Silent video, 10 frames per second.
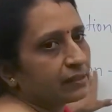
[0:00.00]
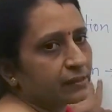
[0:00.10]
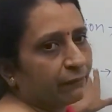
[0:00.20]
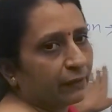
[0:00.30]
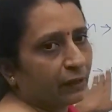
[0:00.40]
is
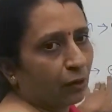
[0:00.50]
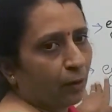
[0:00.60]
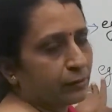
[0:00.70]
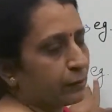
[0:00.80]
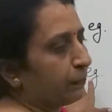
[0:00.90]
a figure
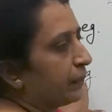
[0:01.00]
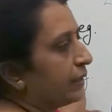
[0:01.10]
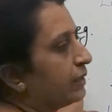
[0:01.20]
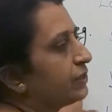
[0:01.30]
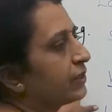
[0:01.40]
of
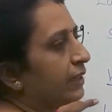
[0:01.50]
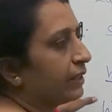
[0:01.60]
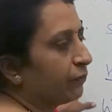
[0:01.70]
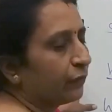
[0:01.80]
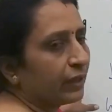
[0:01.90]
speech
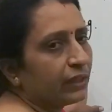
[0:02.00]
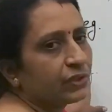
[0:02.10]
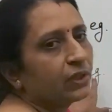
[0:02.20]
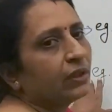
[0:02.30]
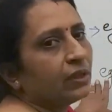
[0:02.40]
in which